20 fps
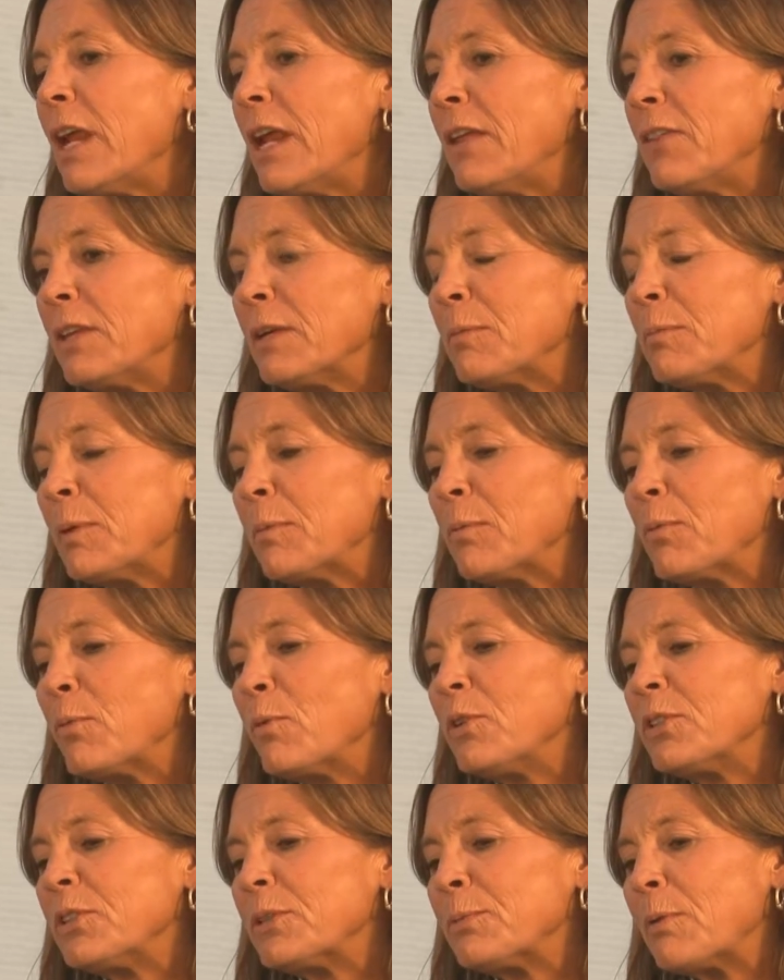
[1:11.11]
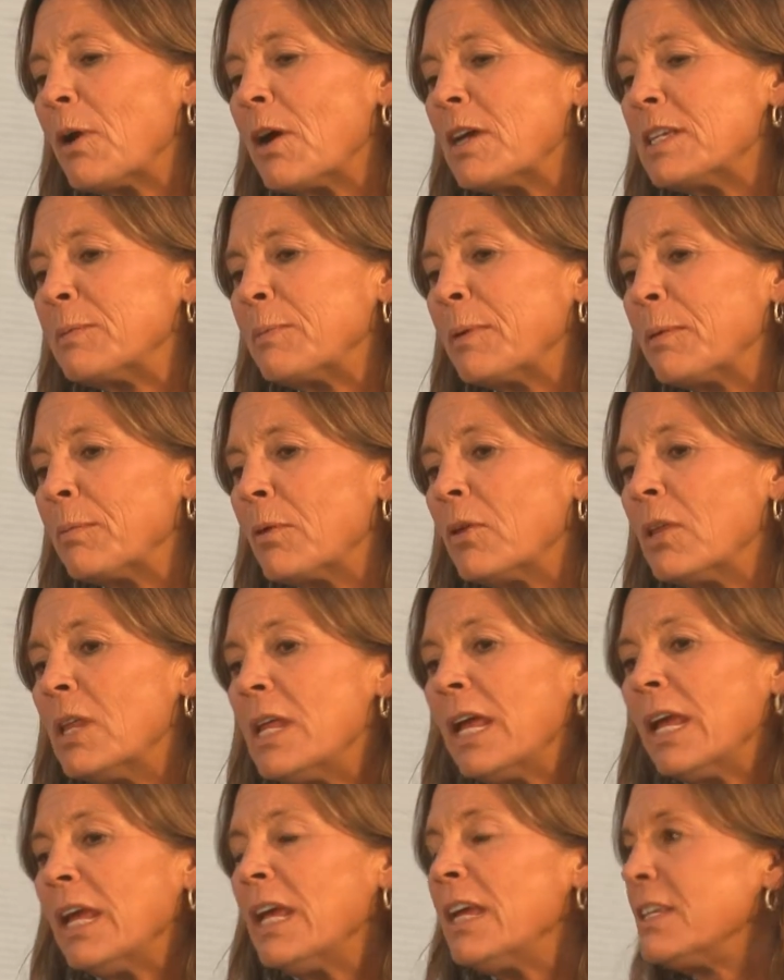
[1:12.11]
and I think people will surprise people,
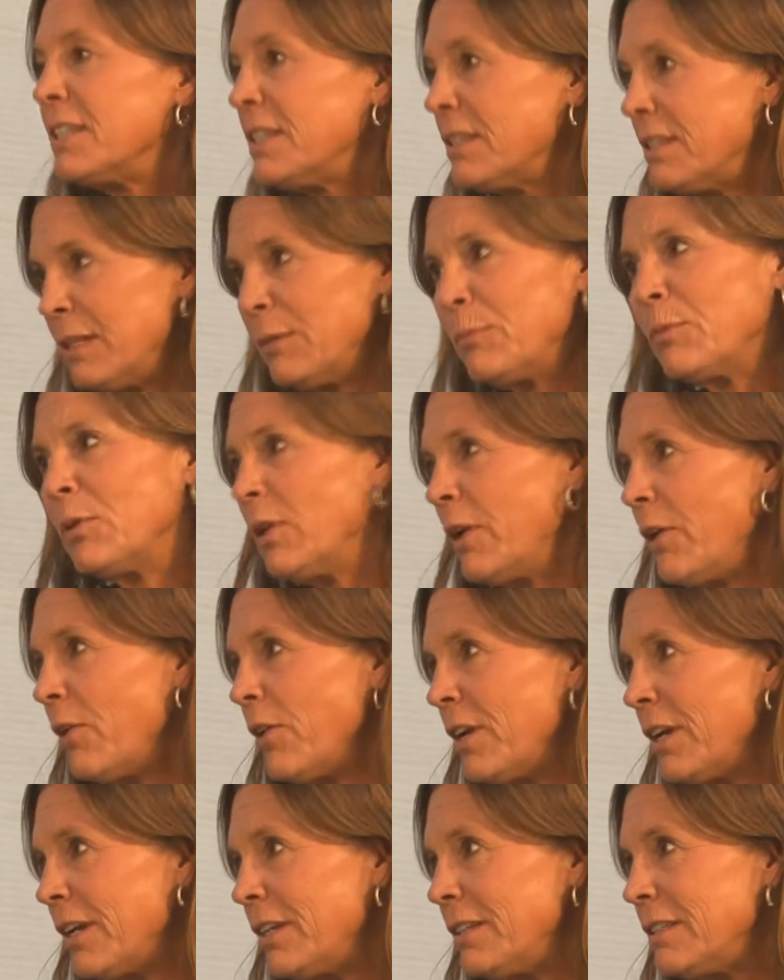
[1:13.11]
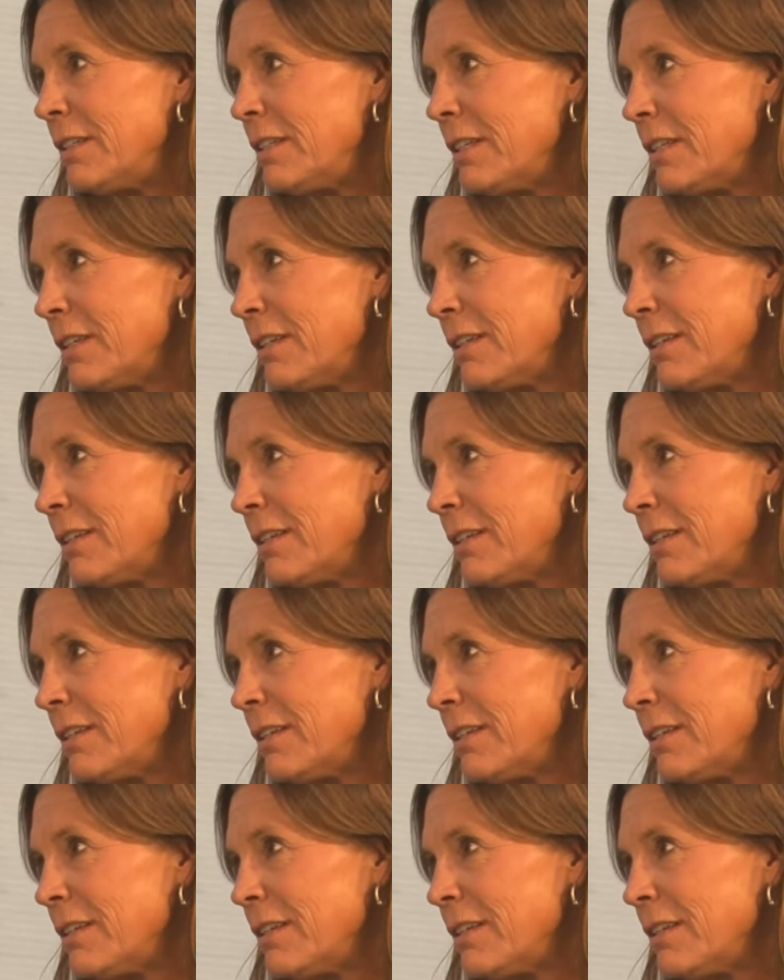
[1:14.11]
is the similarities.